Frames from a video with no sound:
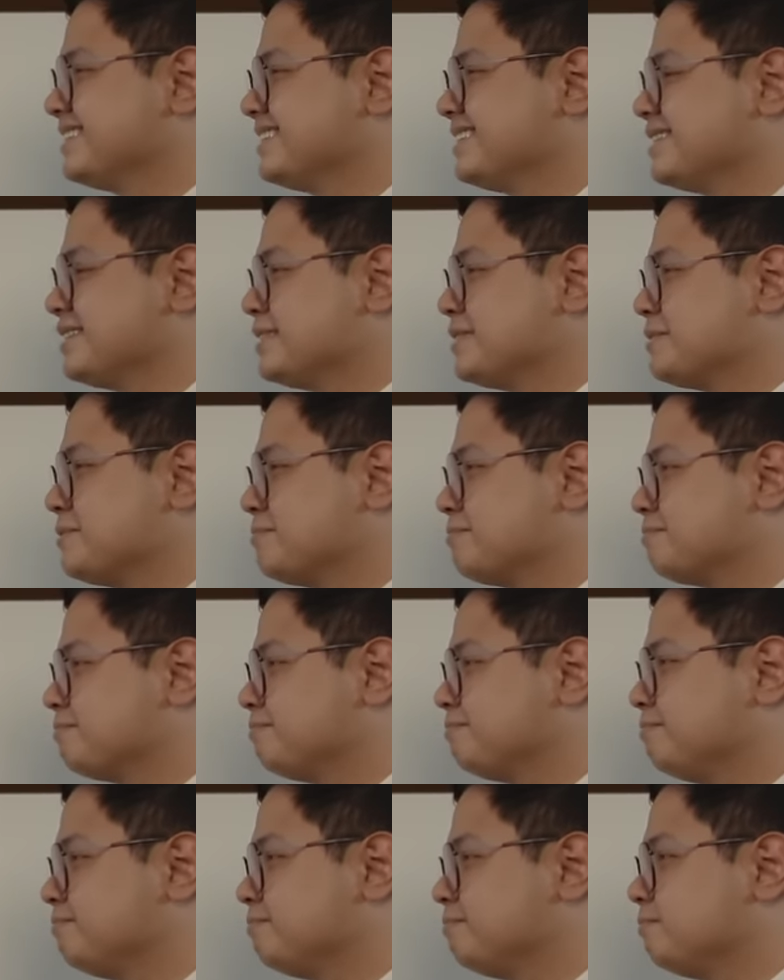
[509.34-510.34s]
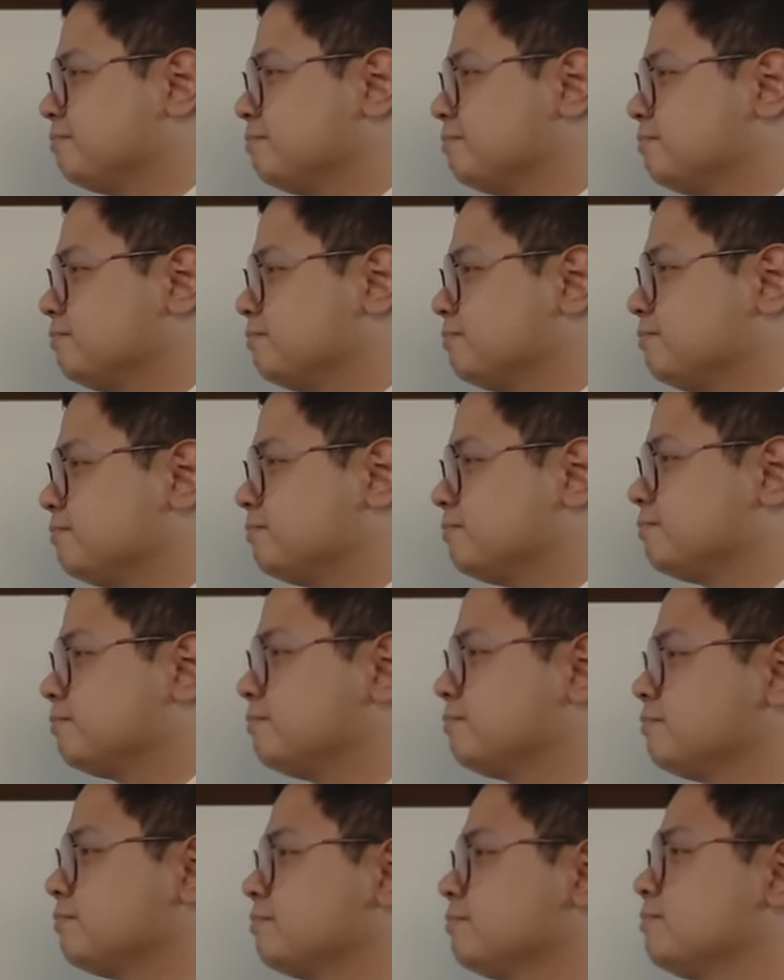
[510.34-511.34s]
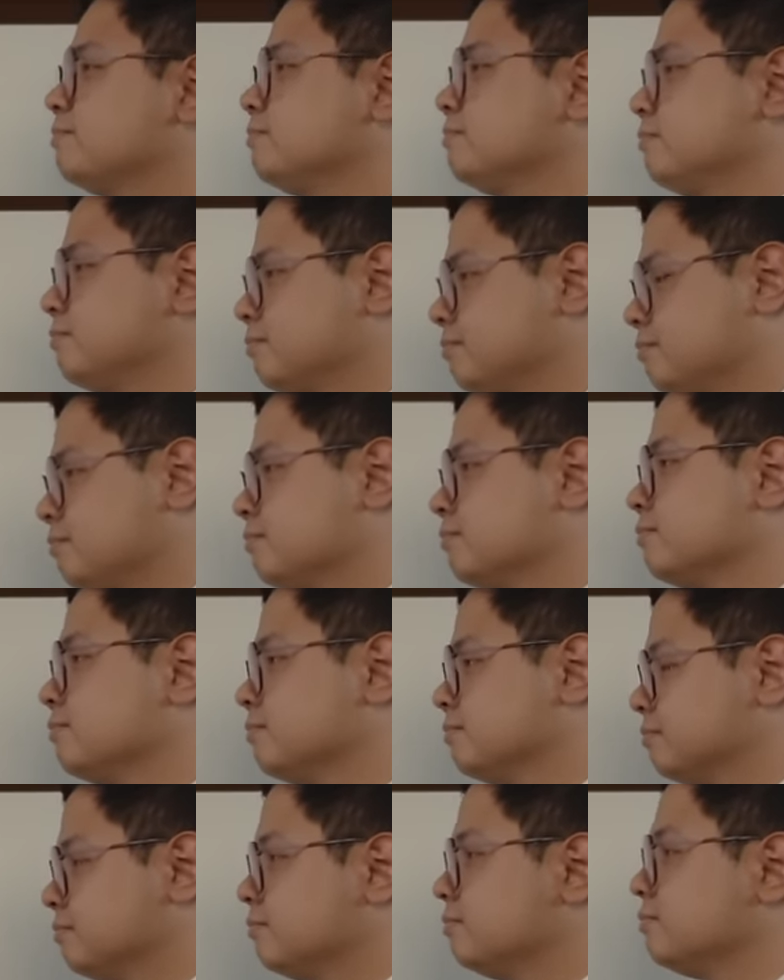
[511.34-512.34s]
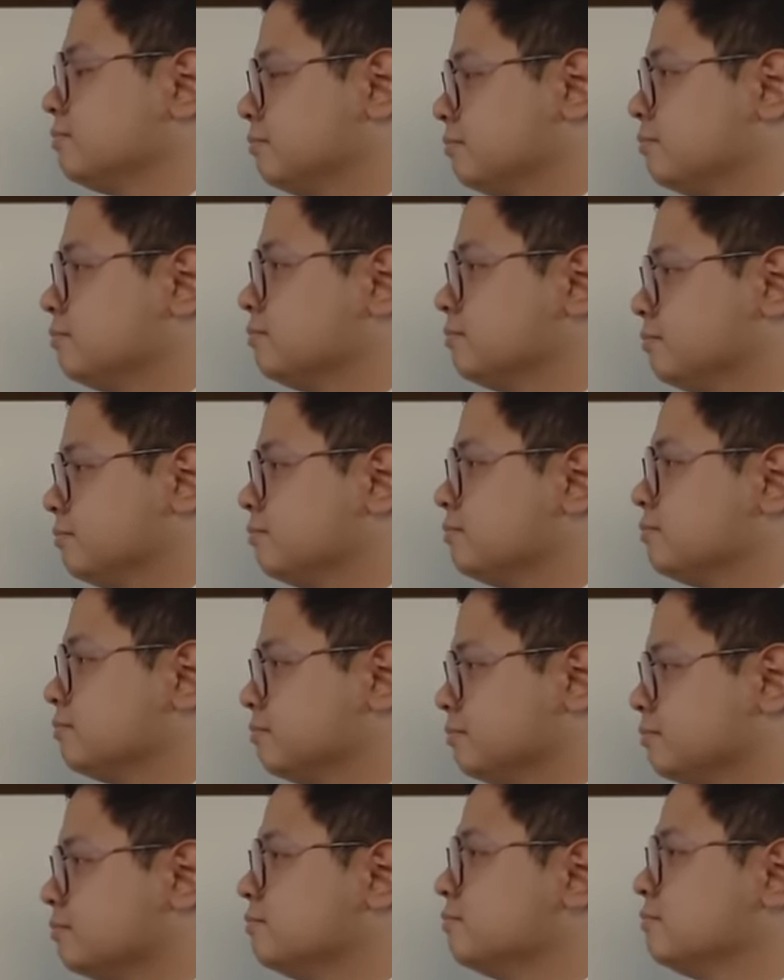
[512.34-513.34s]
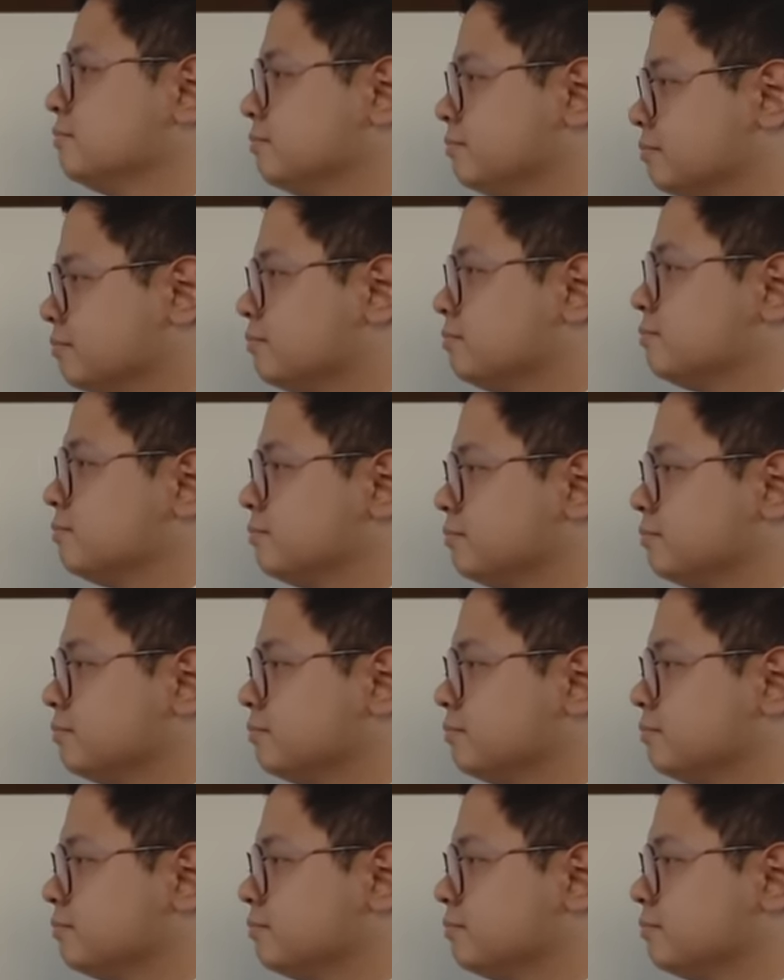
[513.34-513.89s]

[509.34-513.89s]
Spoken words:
This person isn't speaking.